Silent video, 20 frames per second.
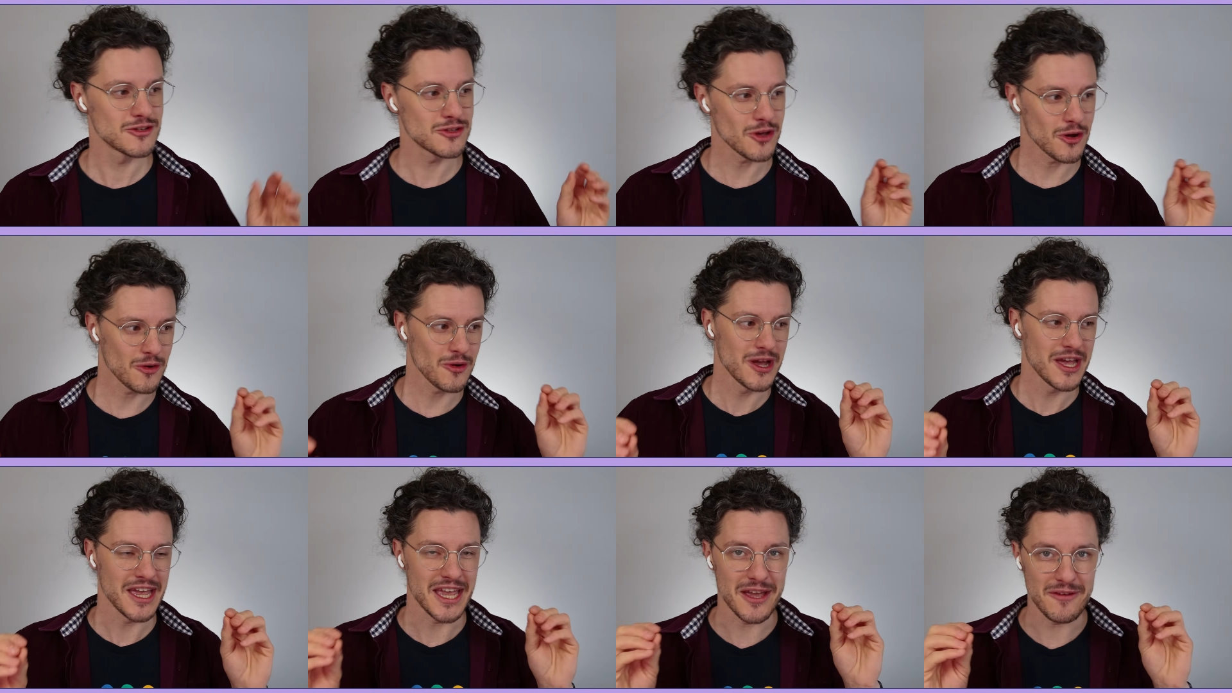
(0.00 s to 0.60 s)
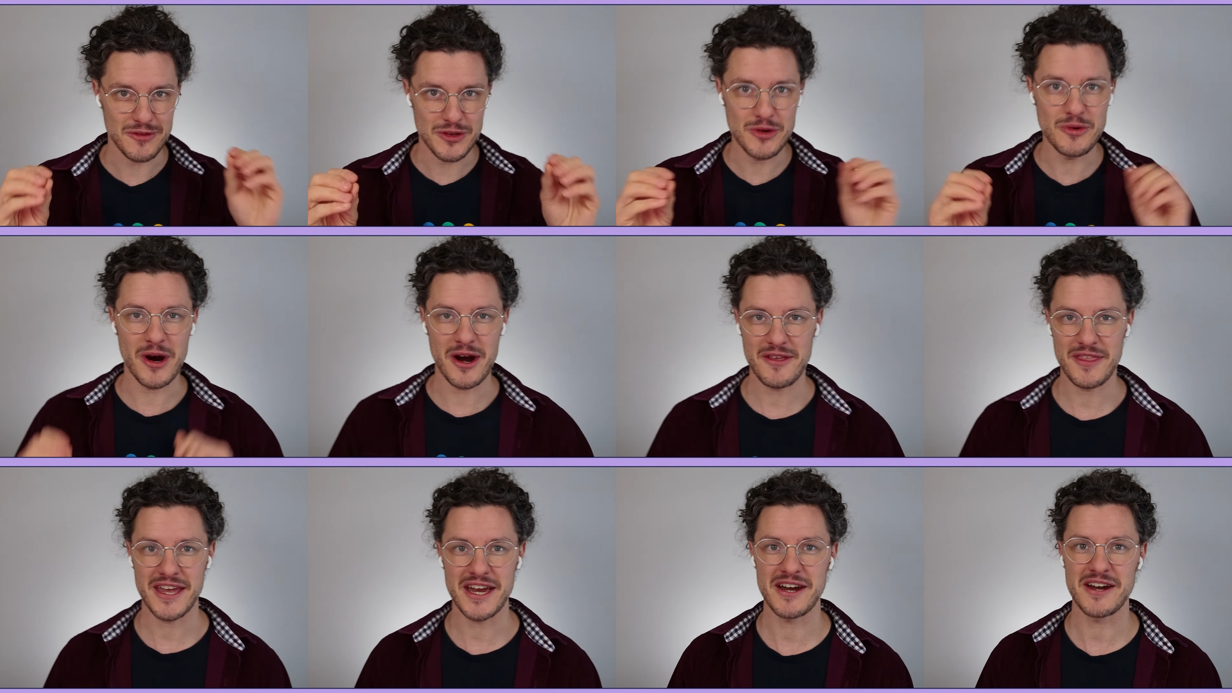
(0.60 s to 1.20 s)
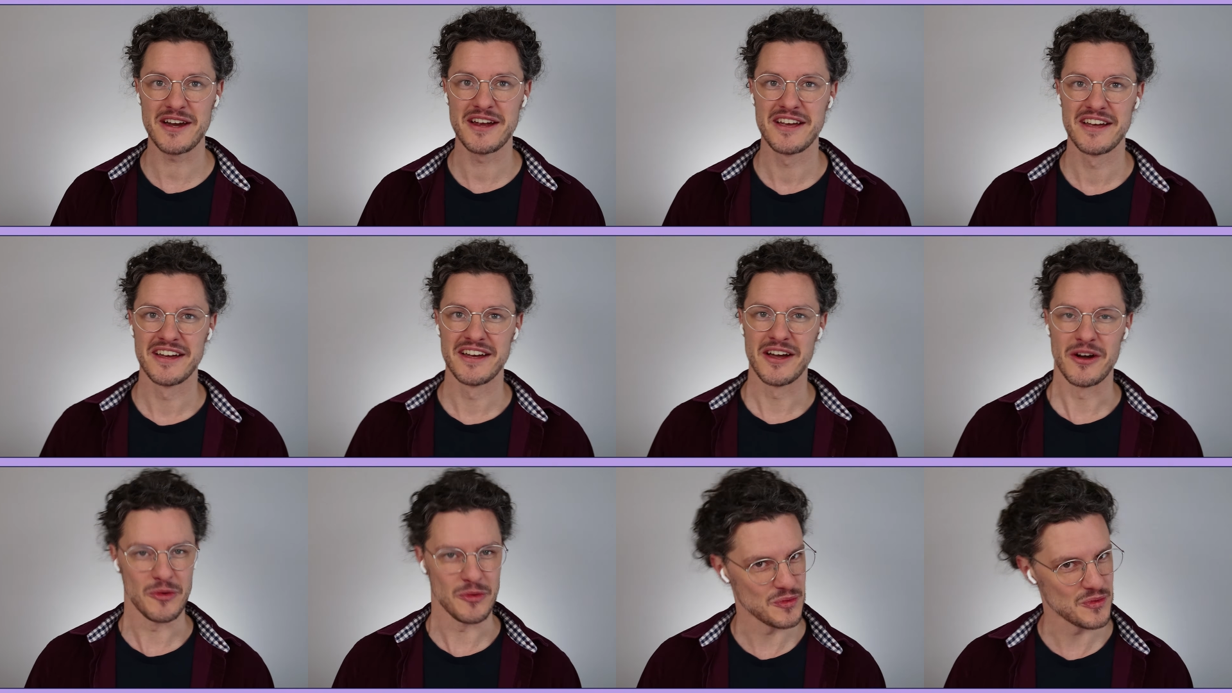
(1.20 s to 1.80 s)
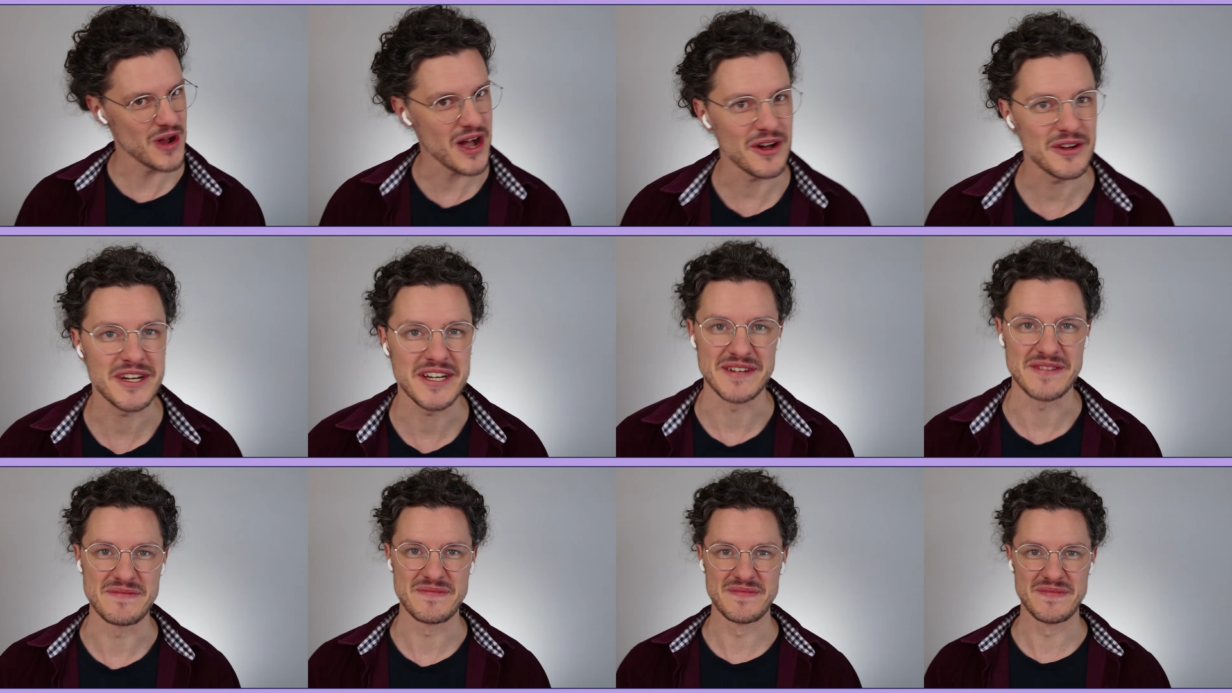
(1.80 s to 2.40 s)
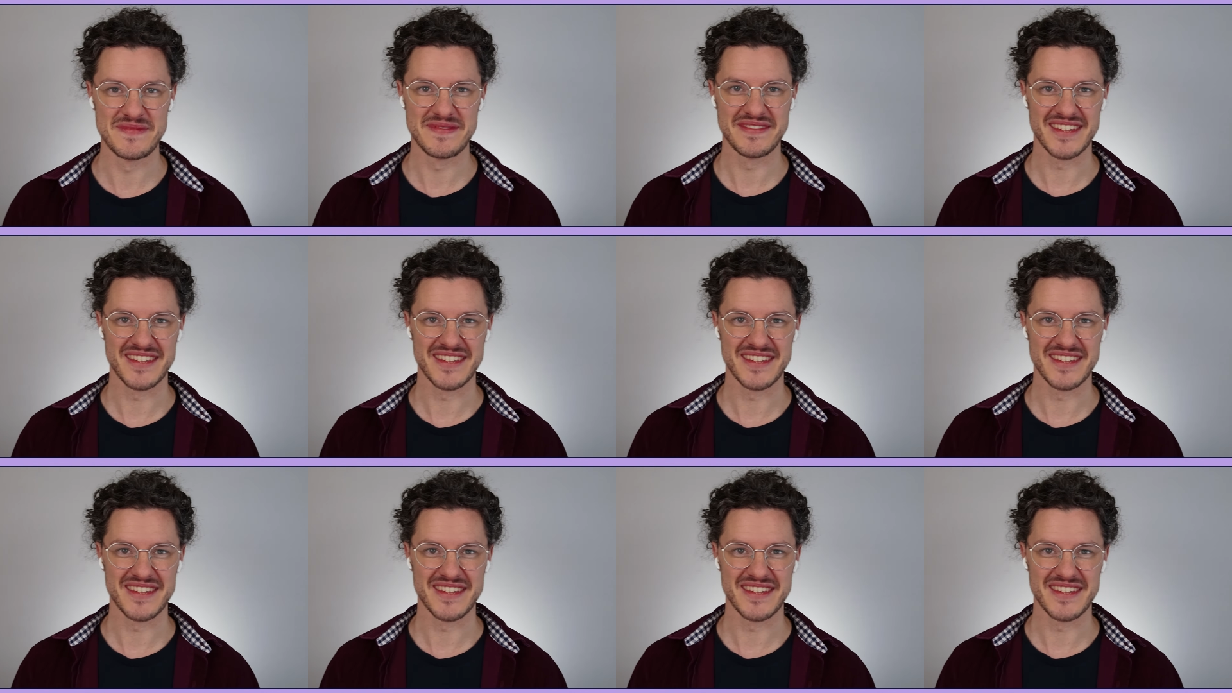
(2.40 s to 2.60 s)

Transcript: So if you are there, welcome.